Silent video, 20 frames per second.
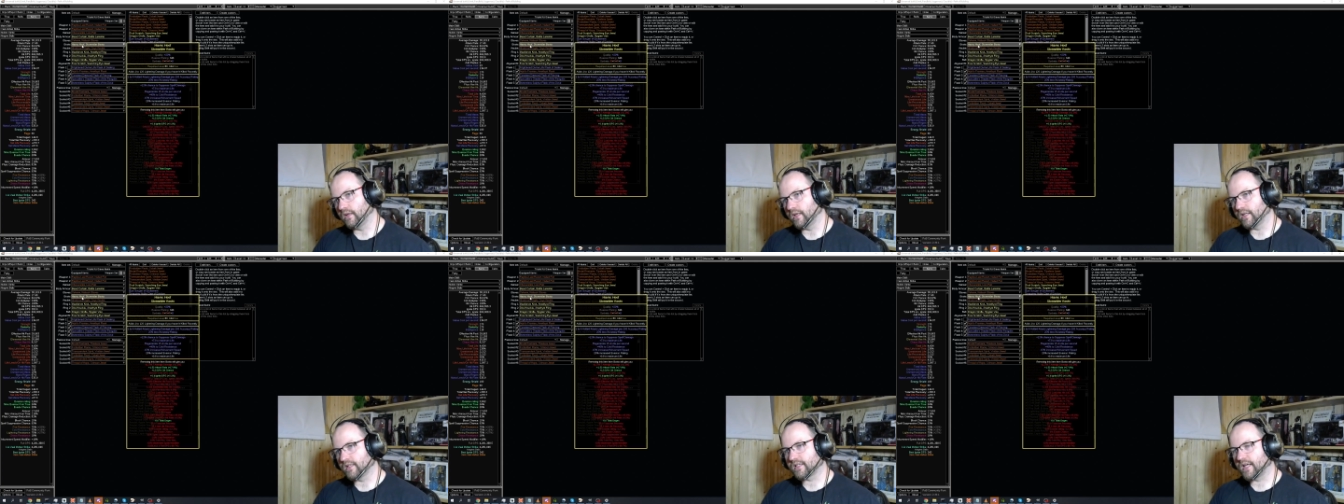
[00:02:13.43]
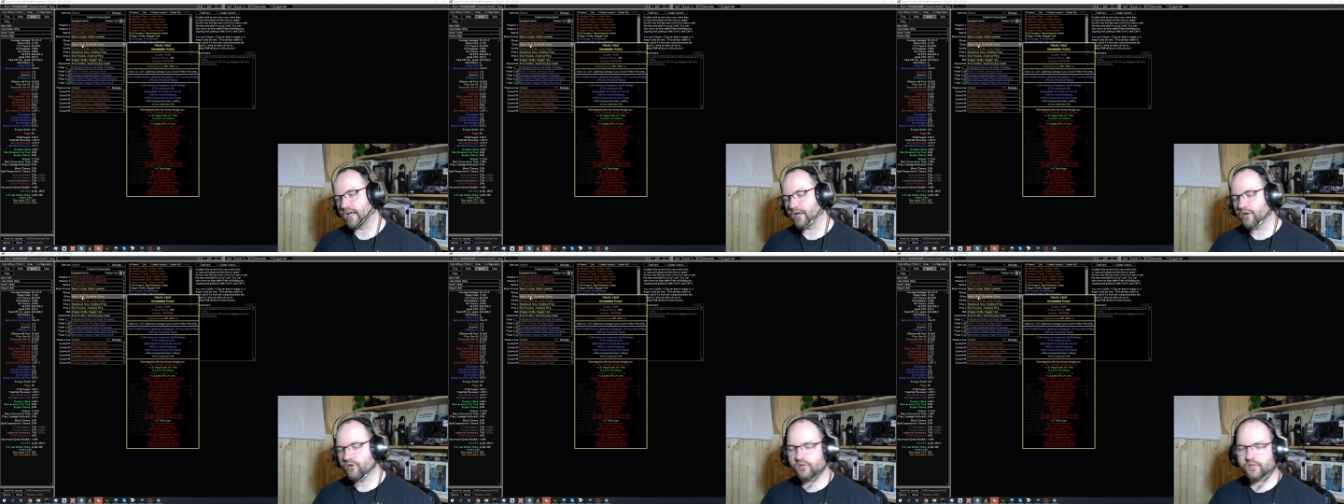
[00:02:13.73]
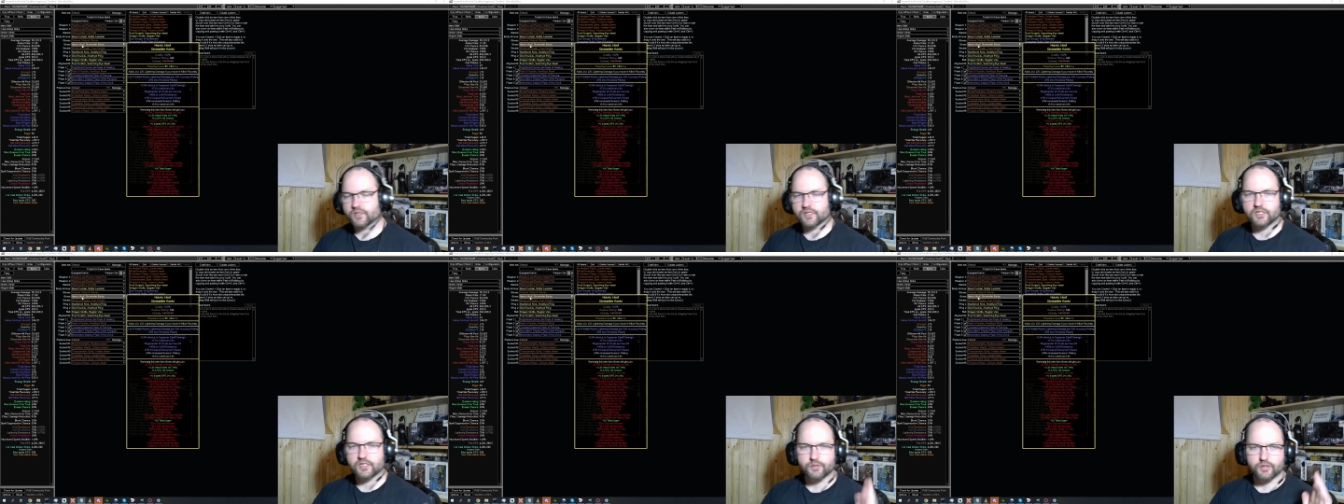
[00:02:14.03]
less
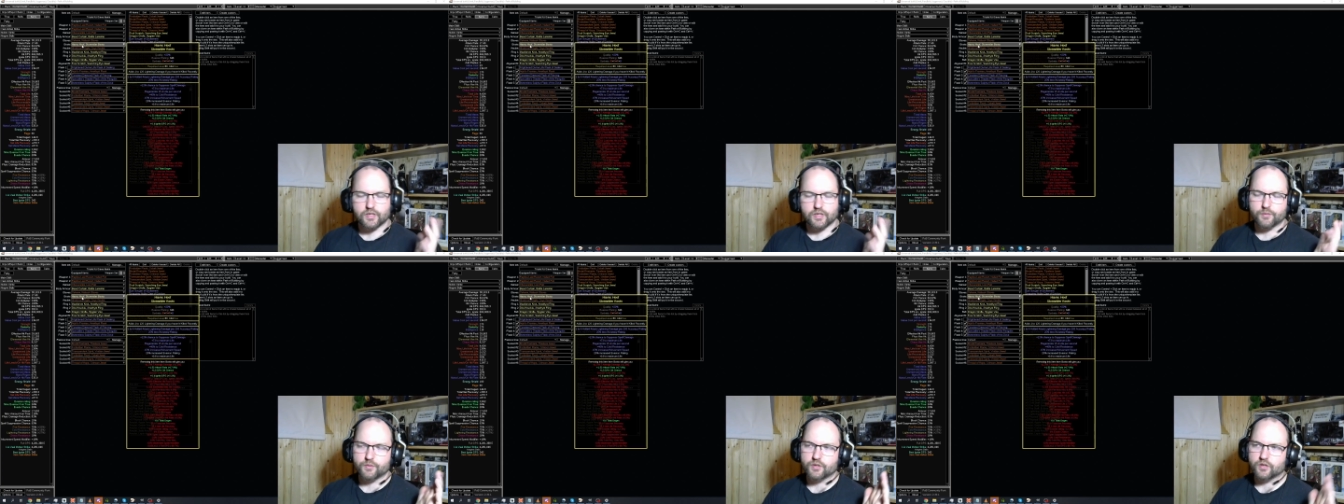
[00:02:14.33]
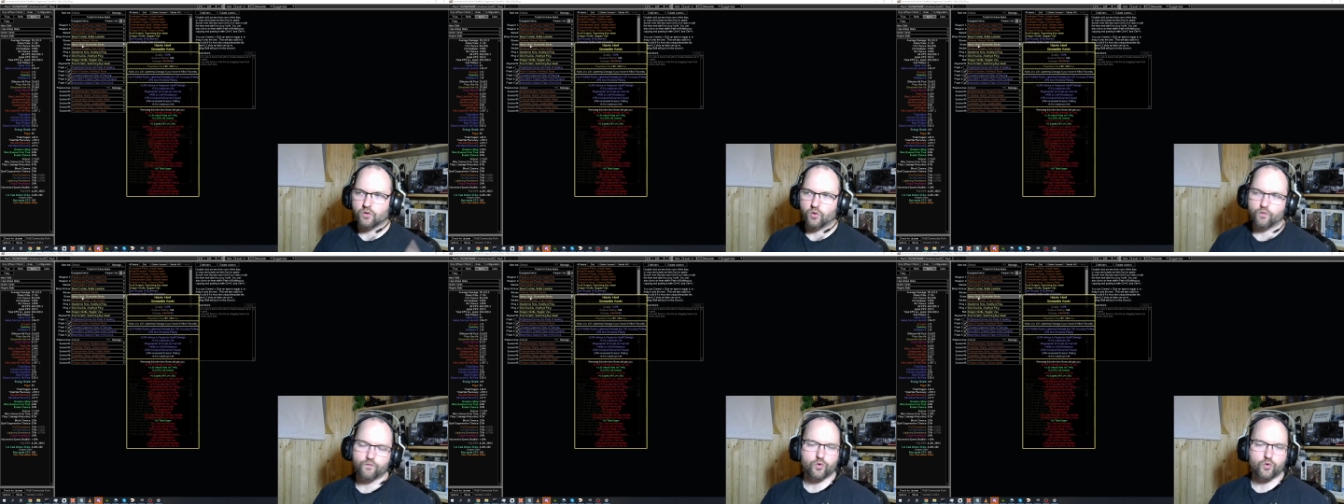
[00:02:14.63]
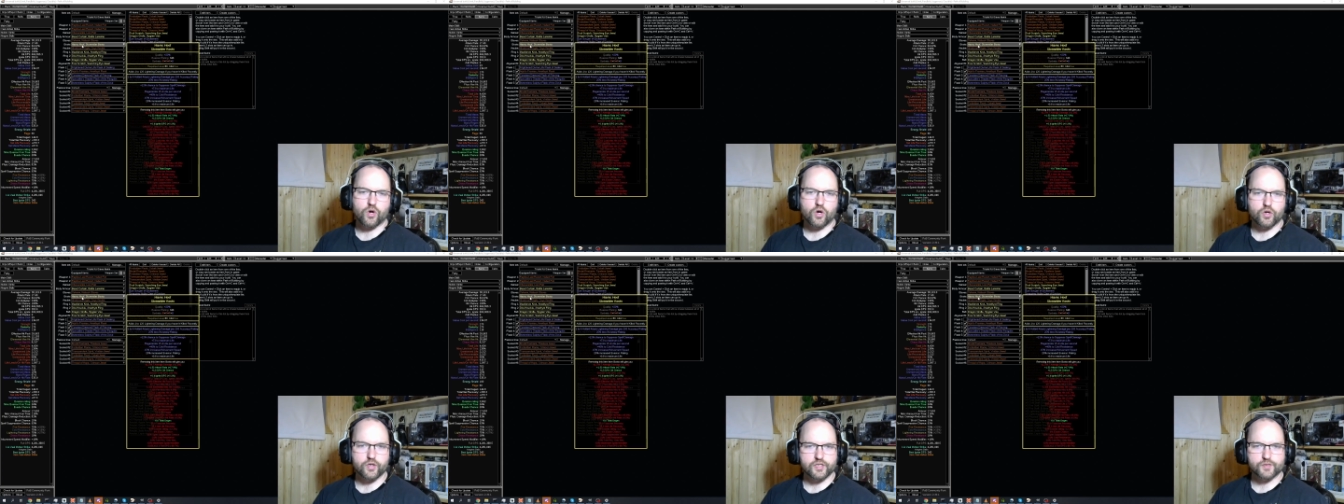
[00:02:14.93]
accuracy. But I mean,
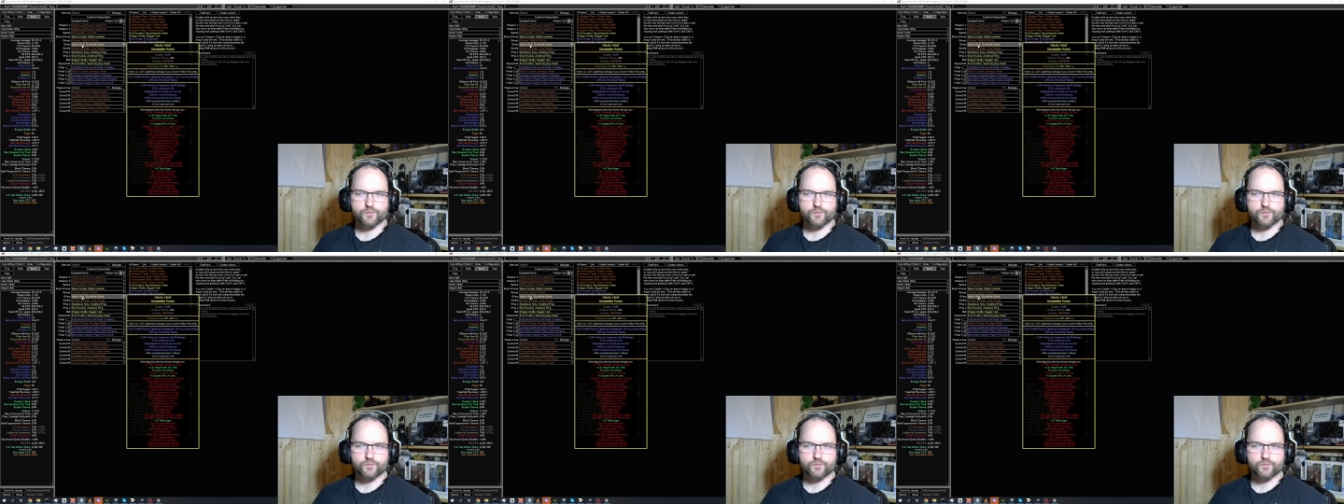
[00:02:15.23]
overall,